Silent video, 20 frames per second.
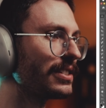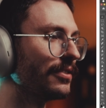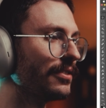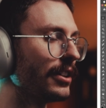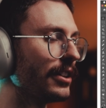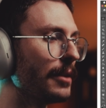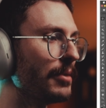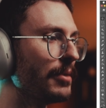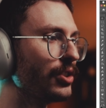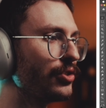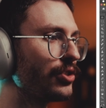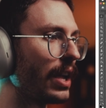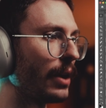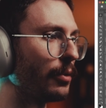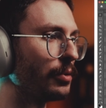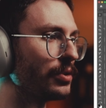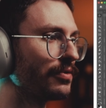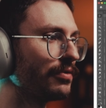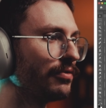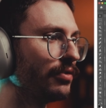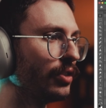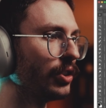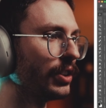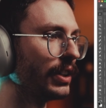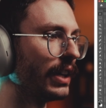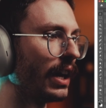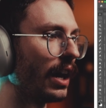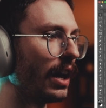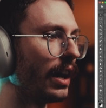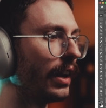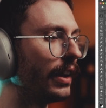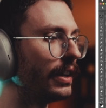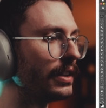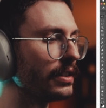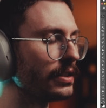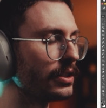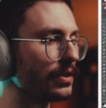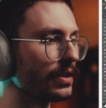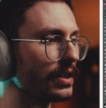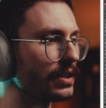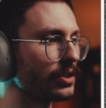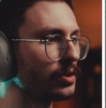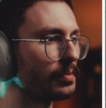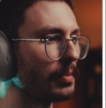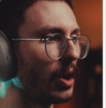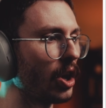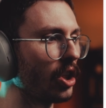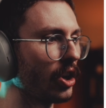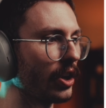image that was fully on into this smaller